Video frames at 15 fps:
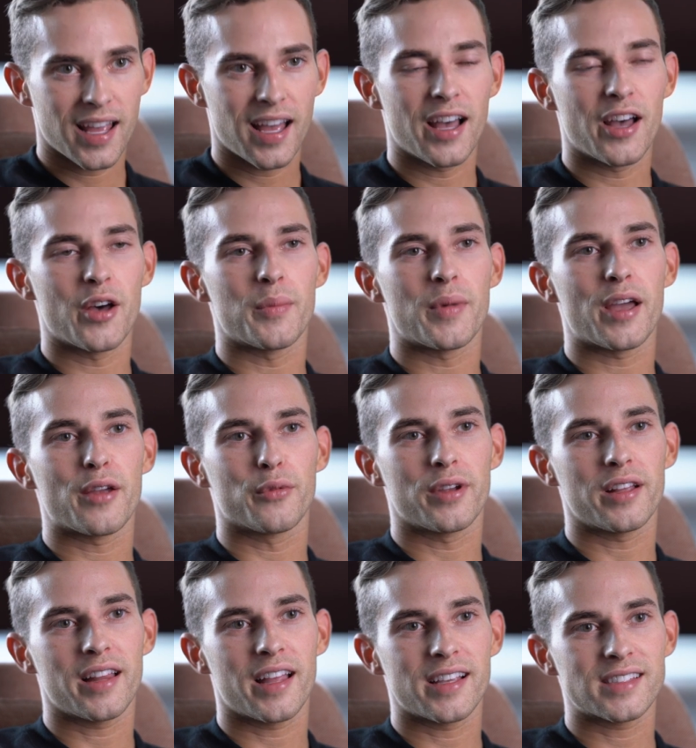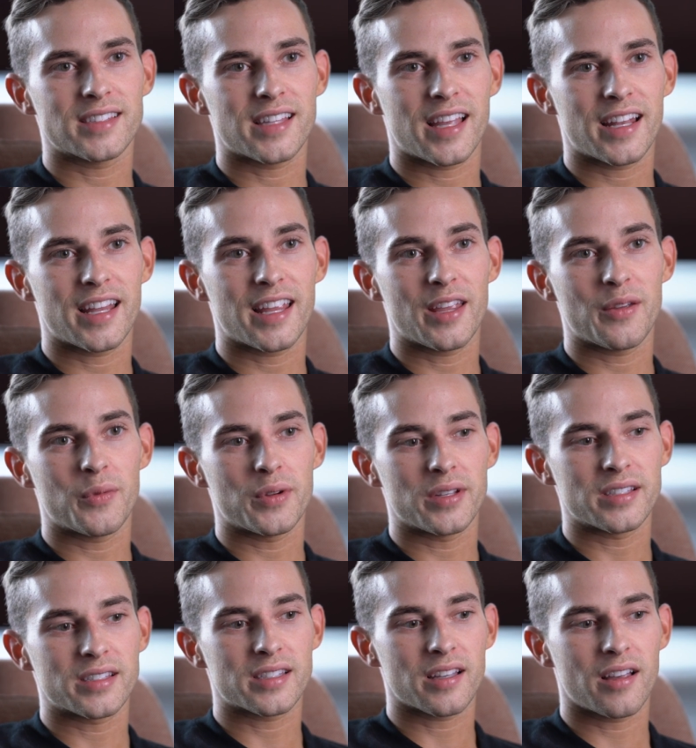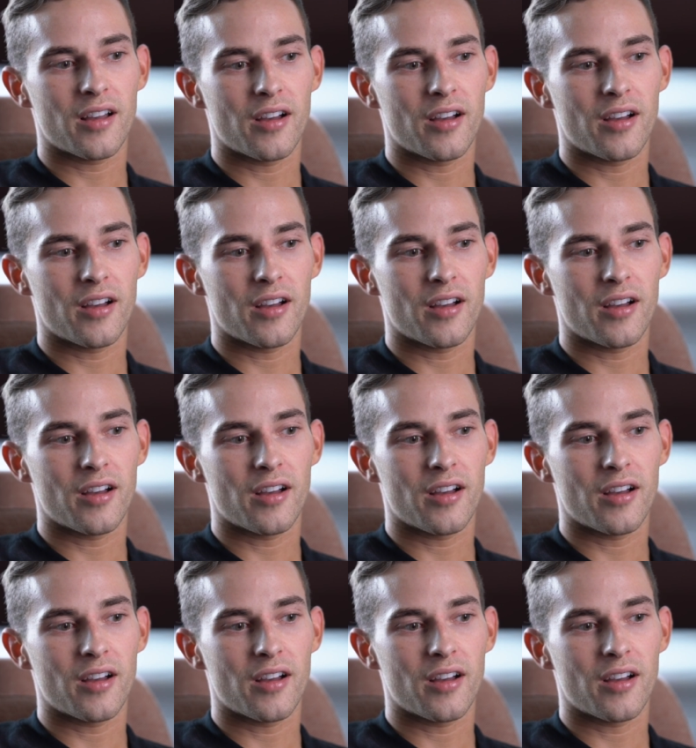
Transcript: I realized that it was